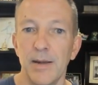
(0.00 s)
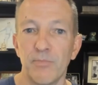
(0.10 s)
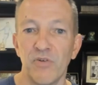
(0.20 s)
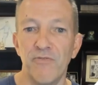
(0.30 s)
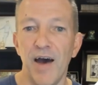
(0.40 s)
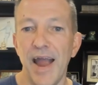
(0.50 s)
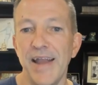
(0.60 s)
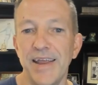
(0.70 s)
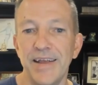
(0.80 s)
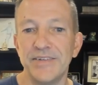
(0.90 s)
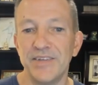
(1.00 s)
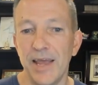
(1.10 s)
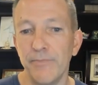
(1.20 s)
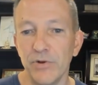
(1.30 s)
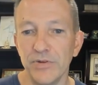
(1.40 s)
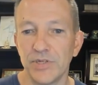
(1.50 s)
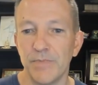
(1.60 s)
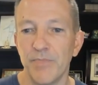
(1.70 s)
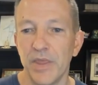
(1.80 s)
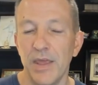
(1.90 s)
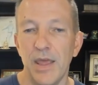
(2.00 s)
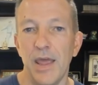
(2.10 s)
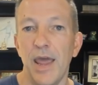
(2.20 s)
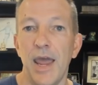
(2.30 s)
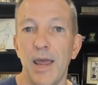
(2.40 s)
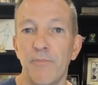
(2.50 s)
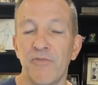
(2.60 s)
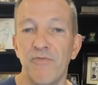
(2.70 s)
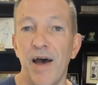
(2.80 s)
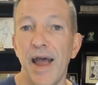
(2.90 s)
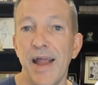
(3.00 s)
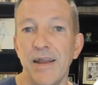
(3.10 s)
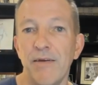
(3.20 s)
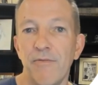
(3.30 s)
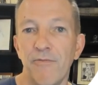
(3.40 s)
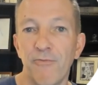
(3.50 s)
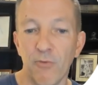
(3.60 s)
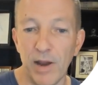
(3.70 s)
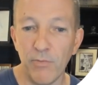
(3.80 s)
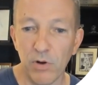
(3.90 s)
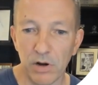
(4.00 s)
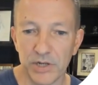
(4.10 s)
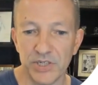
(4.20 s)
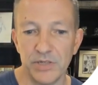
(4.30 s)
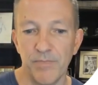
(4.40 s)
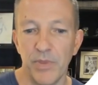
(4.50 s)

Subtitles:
Provide examples and provide frameworks.